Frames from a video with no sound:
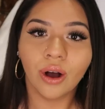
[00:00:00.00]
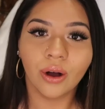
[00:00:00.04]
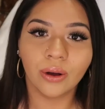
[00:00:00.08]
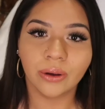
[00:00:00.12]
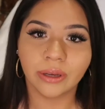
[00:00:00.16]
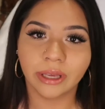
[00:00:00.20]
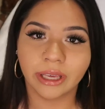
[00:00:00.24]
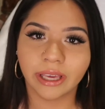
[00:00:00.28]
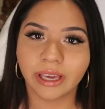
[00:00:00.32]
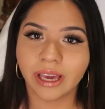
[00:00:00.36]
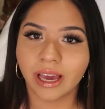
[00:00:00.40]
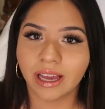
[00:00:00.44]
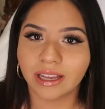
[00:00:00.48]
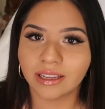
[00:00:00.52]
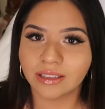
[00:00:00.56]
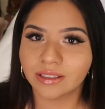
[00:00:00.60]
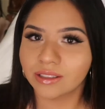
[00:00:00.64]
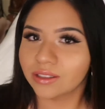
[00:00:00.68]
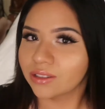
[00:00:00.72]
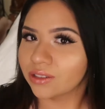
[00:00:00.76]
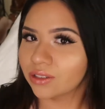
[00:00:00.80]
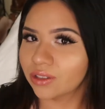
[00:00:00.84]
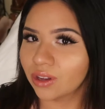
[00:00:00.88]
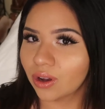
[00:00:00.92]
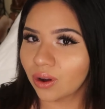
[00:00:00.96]
Okay guys,
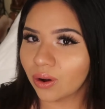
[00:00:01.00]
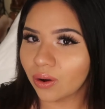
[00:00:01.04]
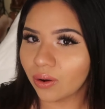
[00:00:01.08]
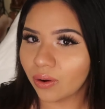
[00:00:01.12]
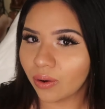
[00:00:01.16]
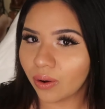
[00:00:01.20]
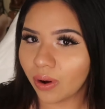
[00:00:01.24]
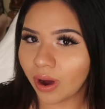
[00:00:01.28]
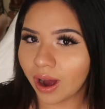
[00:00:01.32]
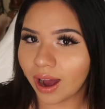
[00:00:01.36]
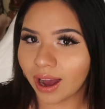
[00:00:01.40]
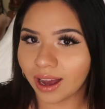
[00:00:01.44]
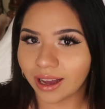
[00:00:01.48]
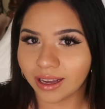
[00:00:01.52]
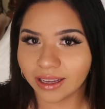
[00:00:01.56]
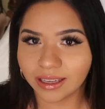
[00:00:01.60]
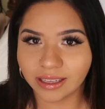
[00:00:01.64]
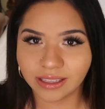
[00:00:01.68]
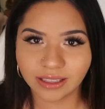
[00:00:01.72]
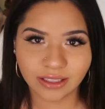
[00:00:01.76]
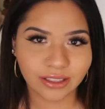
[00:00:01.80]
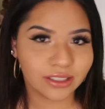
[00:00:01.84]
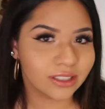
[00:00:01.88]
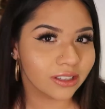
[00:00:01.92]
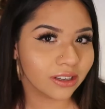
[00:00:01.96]
so
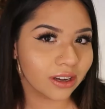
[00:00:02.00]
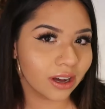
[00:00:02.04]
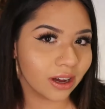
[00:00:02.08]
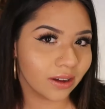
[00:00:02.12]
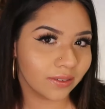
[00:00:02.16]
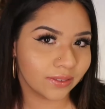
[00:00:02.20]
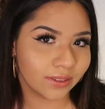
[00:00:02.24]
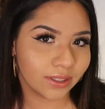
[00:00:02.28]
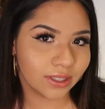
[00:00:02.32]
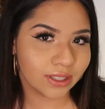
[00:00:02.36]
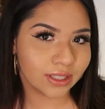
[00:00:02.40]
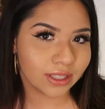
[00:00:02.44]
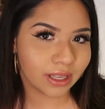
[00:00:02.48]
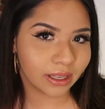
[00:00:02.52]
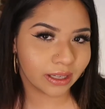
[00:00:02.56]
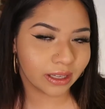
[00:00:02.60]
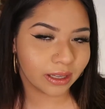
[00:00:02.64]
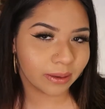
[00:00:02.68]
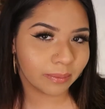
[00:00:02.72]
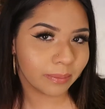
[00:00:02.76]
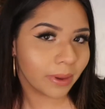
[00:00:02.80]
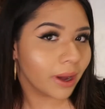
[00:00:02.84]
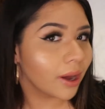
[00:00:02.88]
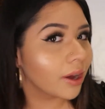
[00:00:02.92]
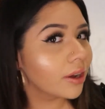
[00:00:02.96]
I took off the
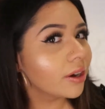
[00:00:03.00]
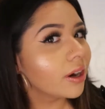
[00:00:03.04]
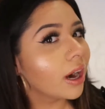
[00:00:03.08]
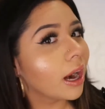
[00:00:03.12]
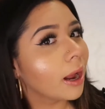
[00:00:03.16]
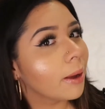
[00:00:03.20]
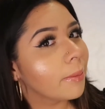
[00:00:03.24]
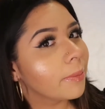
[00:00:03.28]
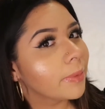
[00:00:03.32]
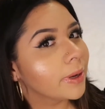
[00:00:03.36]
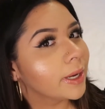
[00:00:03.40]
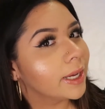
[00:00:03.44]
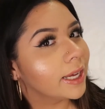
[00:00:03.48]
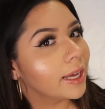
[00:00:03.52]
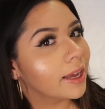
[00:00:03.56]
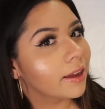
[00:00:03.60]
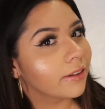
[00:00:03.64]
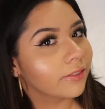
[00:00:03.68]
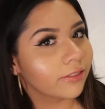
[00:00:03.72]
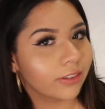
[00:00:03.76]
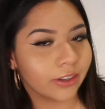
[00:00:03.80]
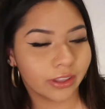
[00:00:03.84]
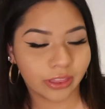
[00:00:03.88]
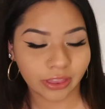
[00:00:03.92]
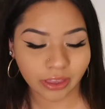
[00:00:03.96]
setting powder. I put
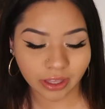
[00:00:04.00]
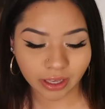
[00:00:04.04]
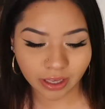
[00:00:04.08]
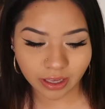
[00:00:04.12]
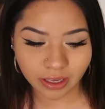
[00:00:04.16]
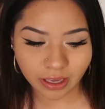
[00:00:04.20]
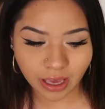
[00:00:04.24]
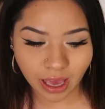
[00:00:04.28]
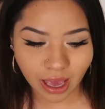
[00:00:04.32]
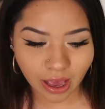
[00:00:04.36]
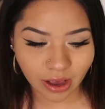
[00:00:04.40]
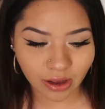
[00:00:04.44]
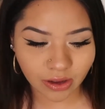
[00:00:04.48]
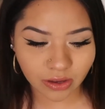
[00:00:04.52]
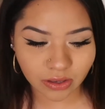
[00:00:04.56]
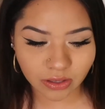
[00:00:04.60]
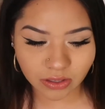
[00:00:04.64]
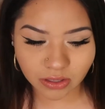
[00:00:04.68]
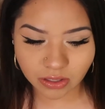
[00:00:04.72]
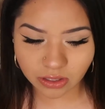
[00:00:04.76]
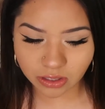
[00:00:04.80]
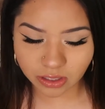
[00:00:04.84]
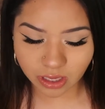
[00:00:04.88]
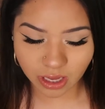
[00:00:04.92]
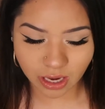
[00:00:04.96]
everything
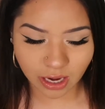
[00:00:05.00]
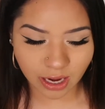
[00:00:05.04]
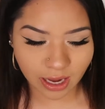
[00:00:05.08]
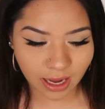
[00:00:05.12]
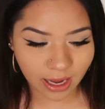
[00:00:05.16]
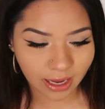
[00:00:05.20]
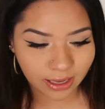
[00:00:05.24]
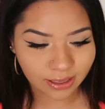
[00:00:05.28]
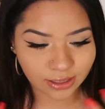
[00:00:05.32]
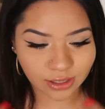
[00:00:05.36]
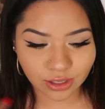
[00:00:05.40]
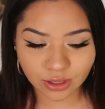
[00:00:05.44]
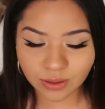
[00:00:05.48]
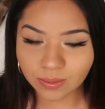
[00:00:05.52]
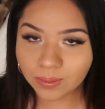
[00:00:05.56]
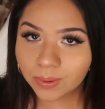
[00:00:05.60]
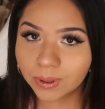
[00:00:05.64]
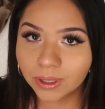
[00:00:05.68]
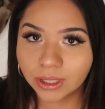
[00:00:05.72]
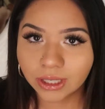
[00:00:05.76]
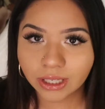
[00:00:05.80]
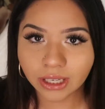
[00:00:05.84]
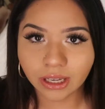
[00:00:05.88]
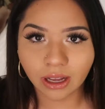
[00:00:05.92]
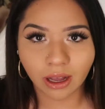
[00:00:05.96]
else that I had to
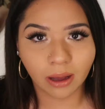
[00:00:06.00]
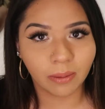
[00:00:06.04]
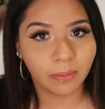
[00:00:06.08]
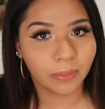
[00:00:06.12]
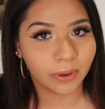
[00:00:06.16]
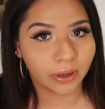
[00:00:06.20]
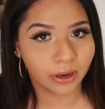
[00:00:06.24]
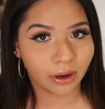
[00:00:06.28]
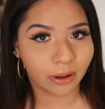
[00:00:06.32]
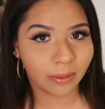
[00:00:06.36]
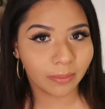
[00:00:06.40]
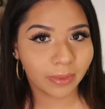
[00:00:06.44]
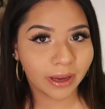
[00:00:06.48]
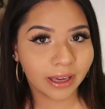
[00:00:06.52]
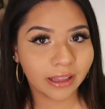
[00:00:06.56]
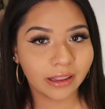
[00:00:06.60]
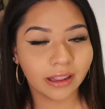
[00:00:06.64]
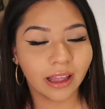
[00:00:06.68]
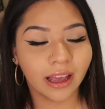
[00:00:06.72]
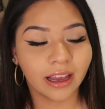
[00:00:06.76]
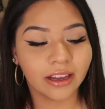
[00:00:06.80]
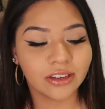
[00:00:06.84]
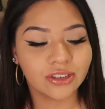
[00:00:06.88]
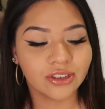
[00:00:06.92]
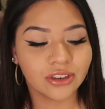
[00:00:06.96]
put. I put on my
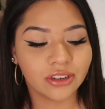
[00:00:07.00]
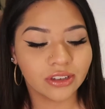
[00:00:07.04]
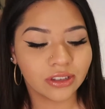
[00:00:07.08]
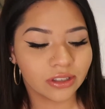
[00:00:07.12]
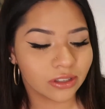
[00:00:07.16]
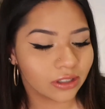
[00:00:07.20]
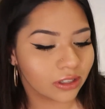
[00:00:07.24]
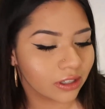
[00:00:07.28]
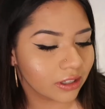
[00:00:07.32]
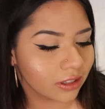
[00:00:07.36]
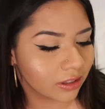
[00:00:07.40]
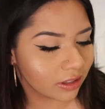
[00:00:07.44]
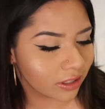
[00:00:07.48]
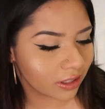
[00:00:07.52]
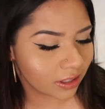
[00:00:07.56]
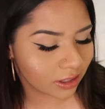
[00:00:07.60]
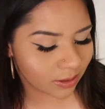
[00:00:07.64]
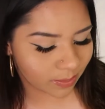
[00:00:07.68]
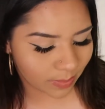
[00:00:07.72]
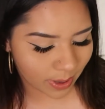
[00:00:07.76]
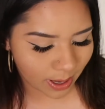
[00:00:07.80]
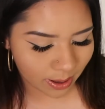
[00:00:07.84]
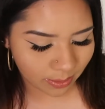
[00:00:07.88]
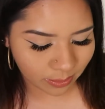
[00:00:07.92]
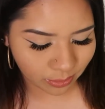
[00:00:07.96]
lashes. Look at
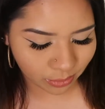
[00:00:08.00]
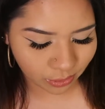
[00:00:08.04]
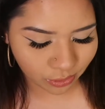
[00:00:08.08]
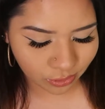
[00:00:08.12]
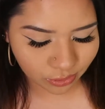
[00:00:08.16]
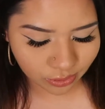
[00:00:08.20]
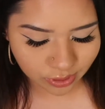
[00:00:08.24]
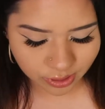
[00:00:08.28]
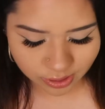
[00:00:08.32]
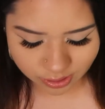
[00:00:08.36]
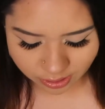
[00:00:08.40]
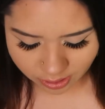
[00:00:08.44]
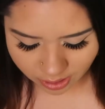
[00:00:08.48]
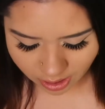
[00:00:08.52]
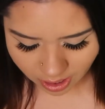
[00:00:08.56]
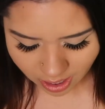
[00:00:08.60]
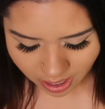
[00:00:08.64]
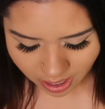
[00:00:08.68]
these bad boys,